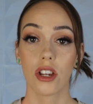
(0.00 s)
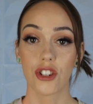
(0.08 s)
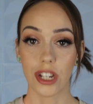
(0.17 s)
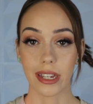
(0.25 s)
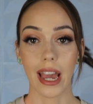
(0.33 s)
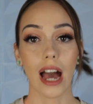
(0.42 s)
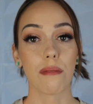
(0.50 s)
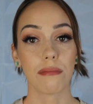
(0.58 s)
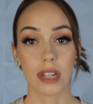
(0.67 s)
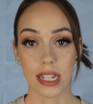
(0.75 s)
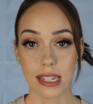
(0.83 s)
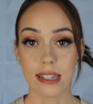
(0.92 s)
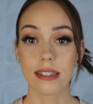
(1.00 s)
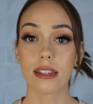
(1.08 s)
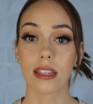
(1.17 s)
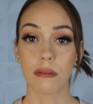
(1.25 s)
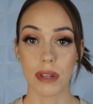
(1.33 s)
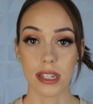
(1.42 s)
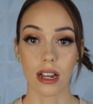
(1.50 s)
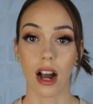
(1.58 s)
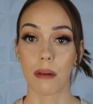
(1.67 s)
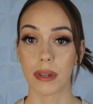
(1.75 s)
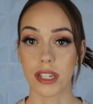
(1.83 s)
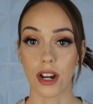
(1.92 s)
she kept consistently missing
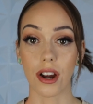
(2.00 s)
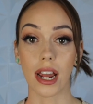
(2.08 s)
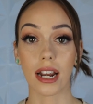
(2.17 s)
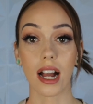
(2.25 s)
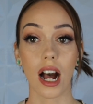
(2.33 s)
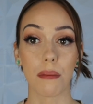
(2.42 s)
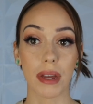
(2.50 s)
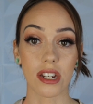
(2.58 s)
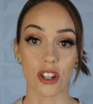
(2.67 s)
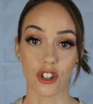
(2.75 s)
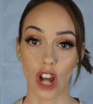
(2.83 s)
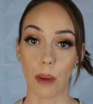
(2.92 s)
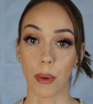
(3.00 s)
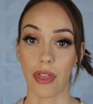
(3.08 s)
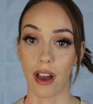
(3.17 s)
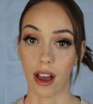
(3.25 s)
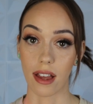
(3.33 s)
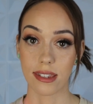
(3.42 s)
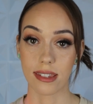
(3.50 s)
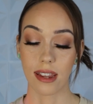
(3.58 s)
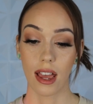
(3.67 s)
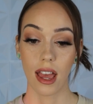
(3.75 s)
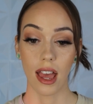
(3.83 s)
commissary and coming to shop with us.